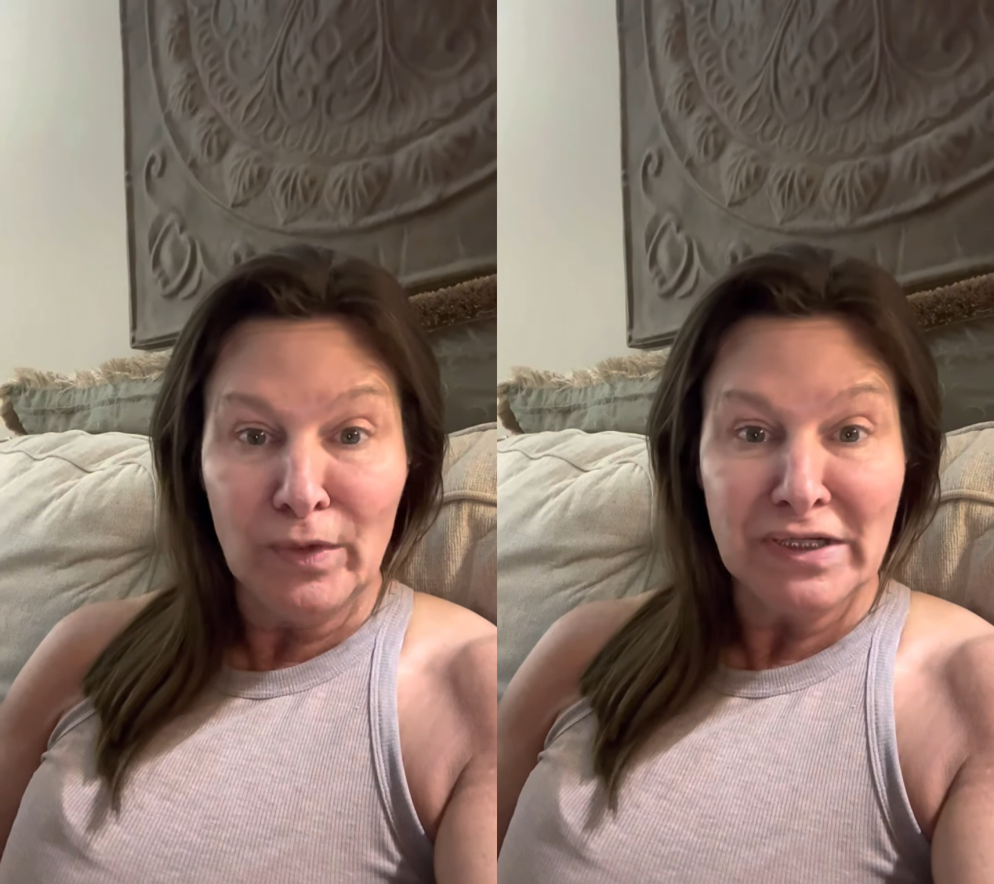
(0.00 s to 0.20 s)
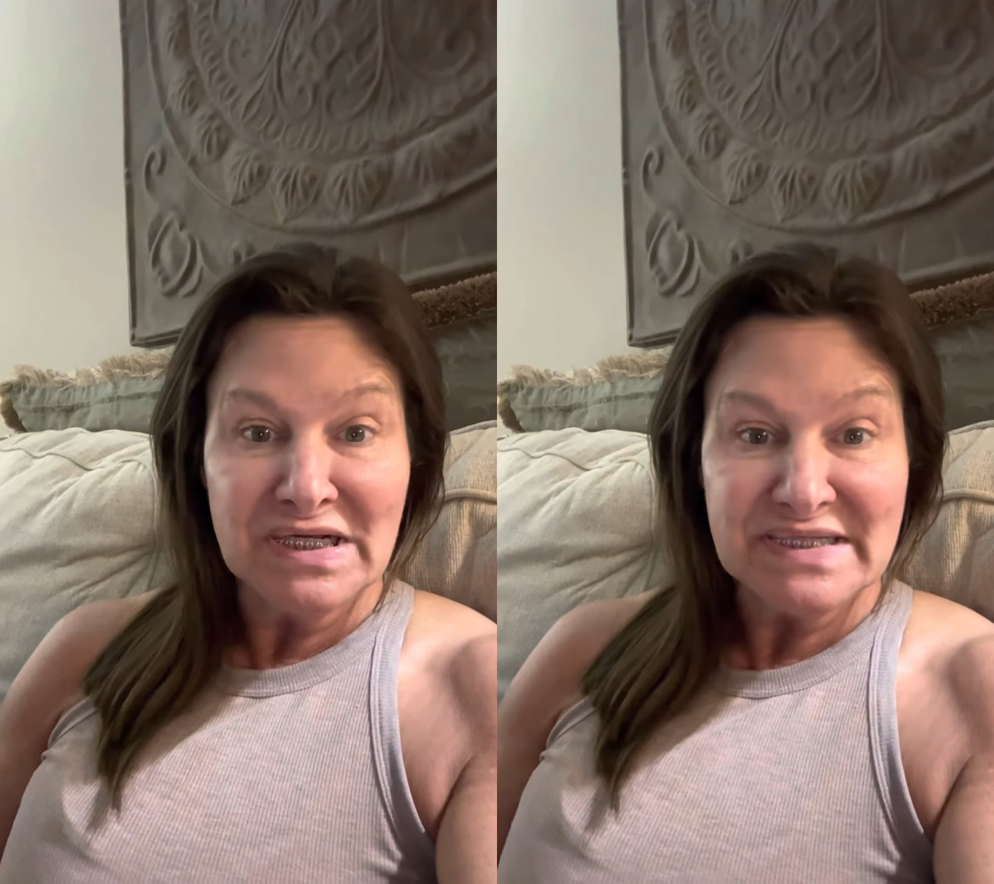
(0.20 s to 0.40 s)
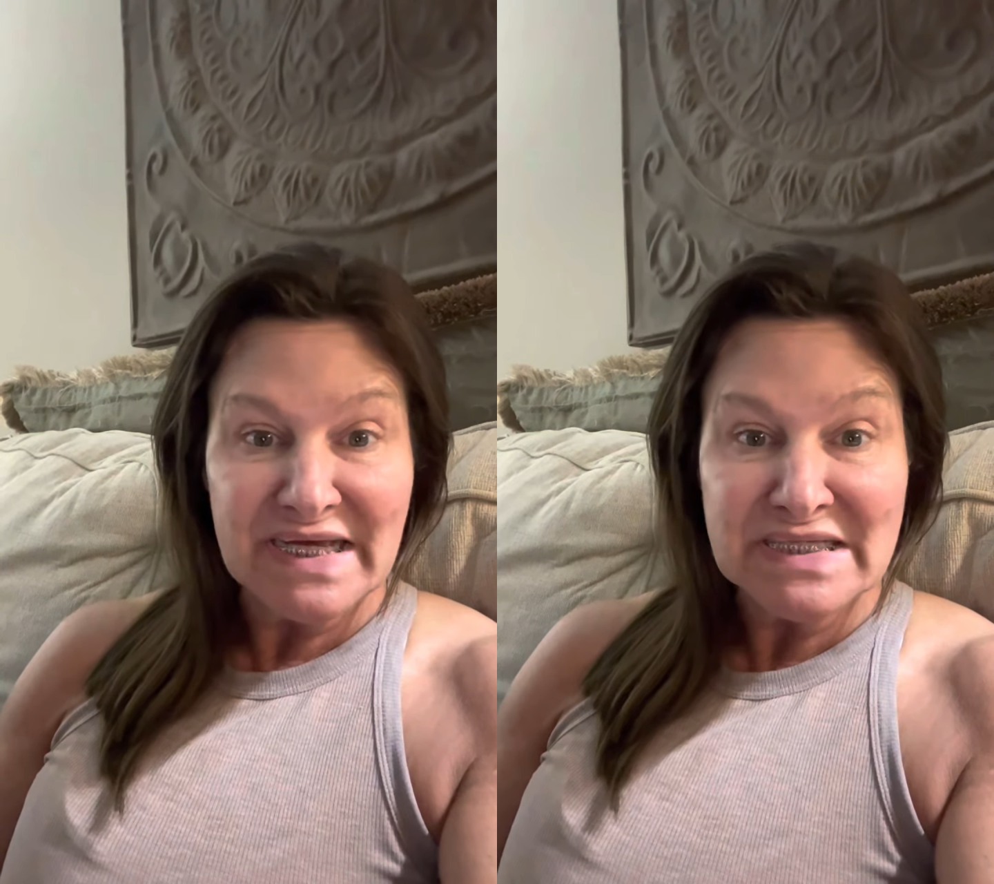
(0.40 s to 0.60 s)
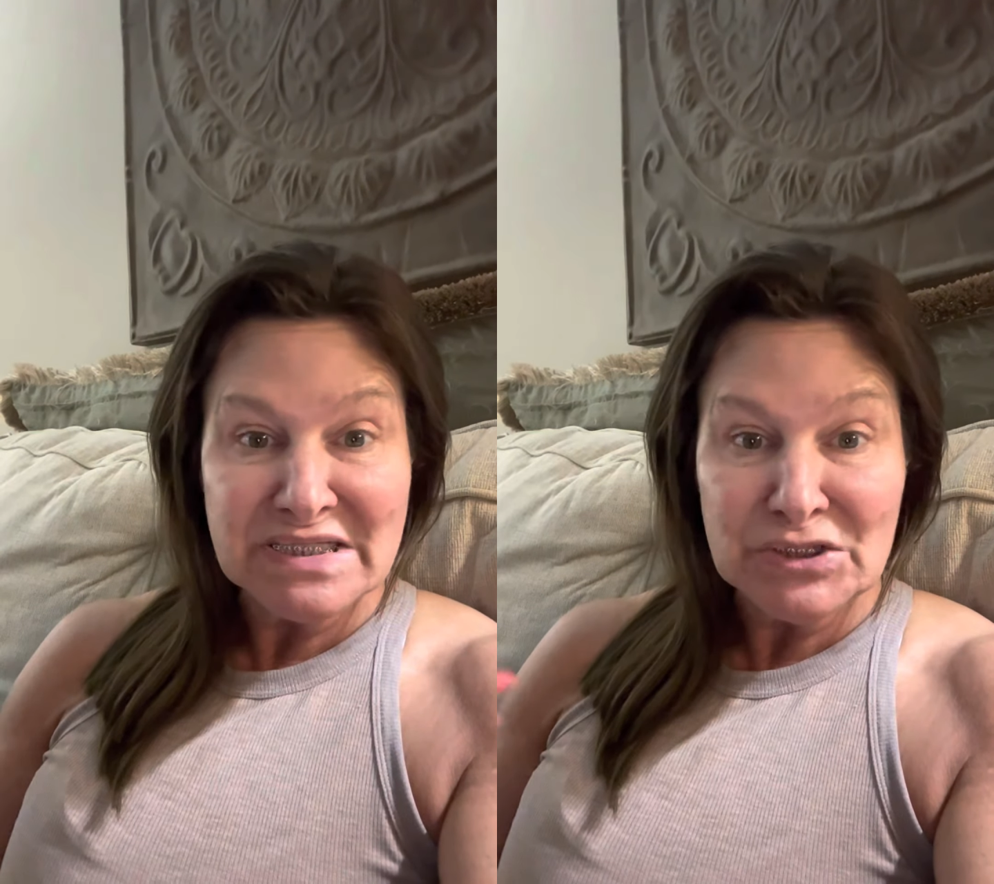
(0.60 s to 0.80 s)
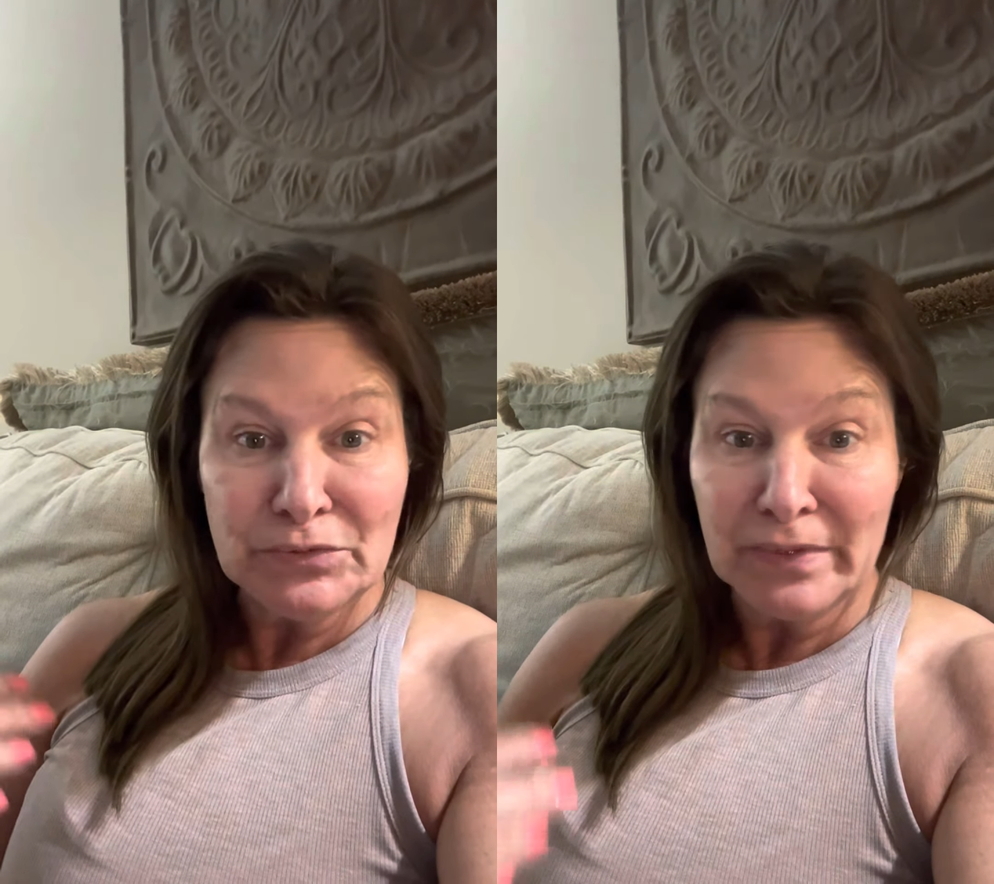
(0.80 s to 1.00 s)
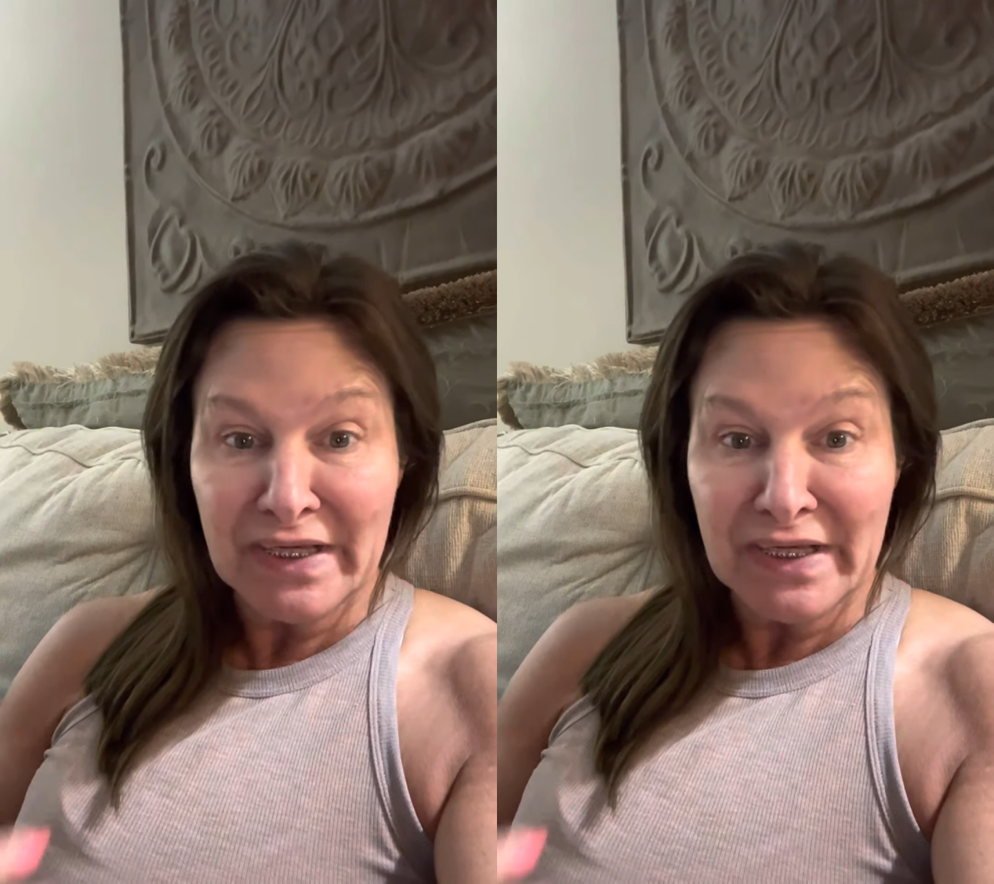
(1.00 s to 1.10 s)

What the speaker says: in a test tube like